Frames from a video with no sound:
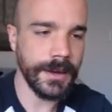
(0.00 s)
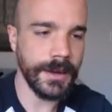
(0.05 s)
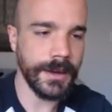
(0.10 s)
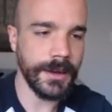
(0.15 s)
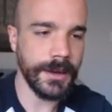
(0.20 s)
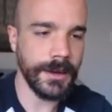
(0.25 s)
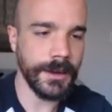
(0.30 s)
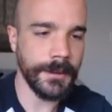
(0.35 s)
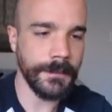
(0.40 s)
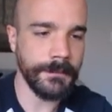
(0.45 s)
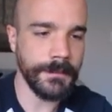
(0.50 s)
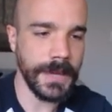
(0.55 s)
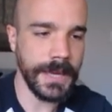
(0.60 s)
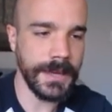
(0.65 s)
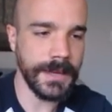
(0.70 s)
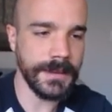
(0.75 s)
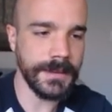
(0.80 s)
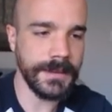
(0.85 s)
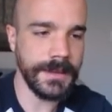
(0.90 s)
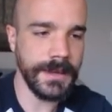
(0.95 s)
um,
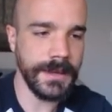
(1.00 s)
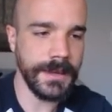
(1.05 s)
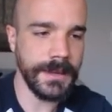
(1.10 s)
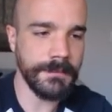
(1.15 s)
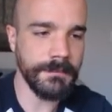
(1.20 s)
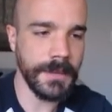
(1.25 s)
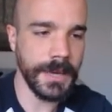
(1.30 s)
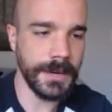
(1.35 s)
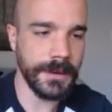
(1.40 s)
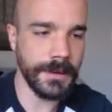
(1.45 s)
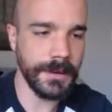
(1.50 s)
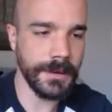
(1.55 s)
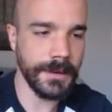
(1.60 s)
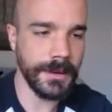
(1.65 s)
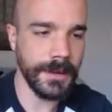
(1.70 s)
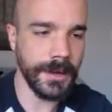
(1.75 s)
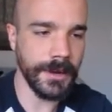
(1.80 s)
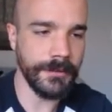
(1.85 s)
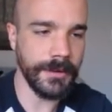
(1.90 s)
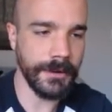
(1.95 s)
in the
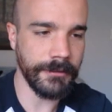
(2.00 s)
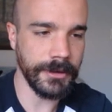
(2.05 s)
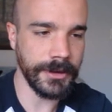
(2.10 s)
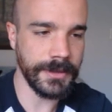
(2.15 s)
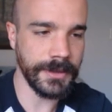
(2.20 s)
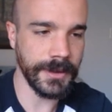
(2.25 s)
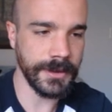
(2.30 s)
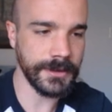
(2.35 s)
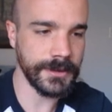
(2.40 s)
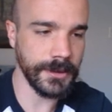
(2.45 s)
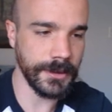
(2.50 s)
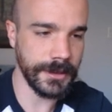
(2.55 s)
middle of everything.